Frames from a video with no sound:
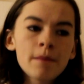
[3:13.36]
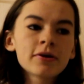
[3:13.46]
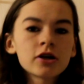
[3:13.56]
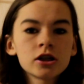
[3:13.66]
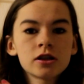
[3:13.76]

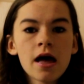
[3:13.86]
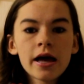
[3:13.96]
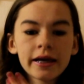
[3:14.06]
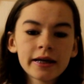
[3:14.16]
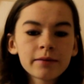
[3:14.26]
because
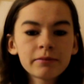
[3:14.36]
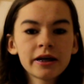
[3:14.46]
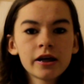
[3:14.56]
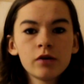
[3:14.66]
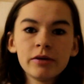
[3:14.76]
eating
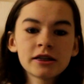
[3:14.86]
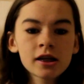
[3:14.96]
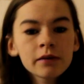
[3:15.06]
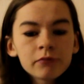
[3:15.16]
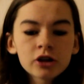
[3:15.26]
meat, you're
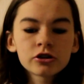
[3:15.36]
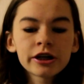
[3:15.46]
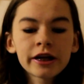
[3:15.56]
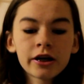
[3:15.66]
basically murdering